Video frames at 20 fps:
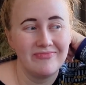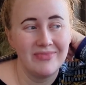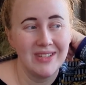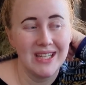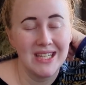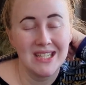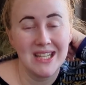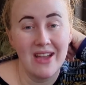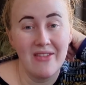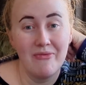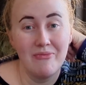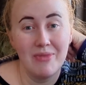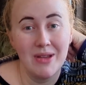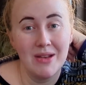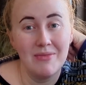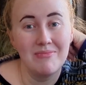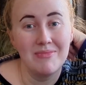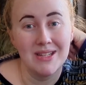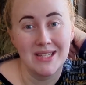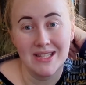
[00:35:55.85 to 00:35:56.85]
because I've
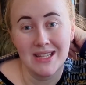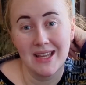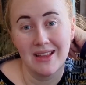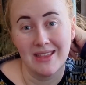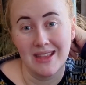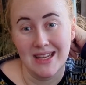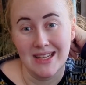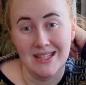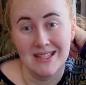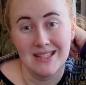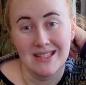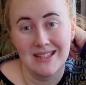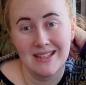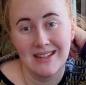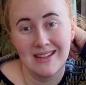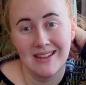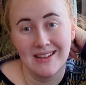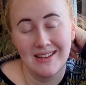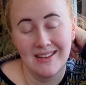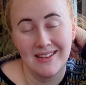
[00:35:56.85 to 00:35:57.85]
been missing this
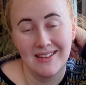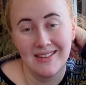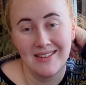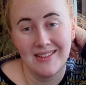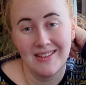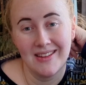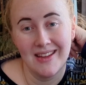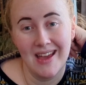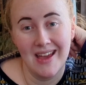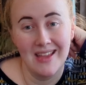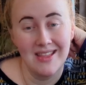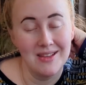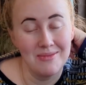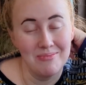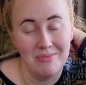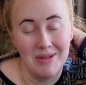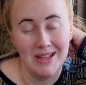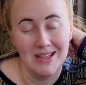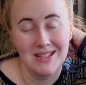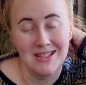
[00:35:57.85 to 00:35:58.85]
in the
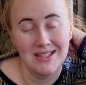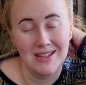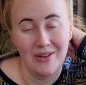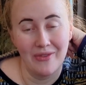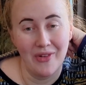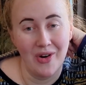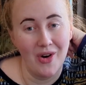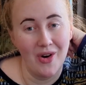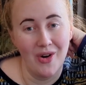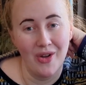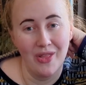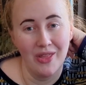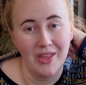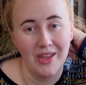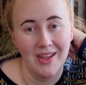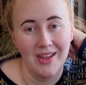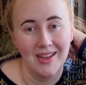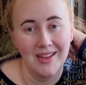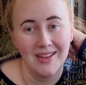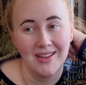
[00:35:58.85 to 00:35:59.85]
midst of all
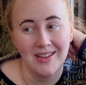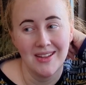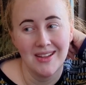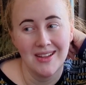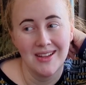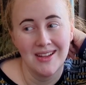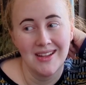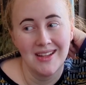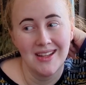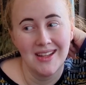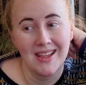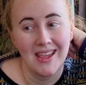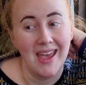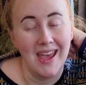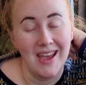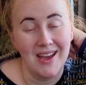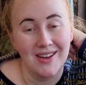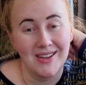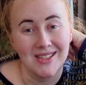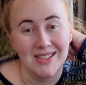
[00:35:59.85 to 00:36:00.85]
the
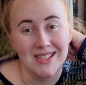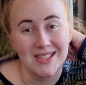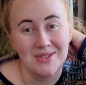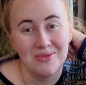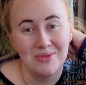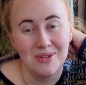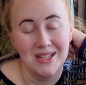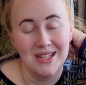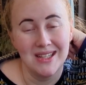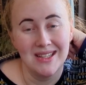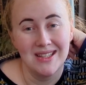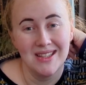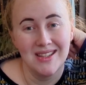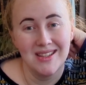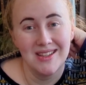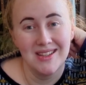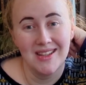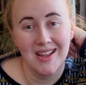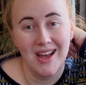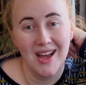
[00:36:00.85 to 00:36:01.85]
chaos with
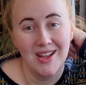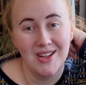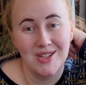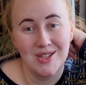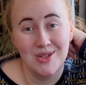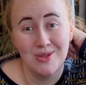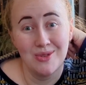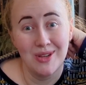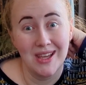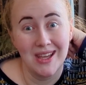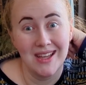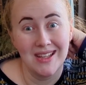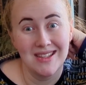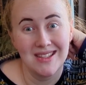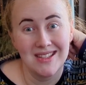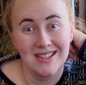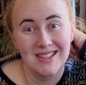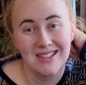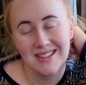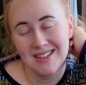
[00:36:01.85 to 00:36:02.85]
2
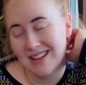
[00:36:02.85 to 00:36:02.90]
kids.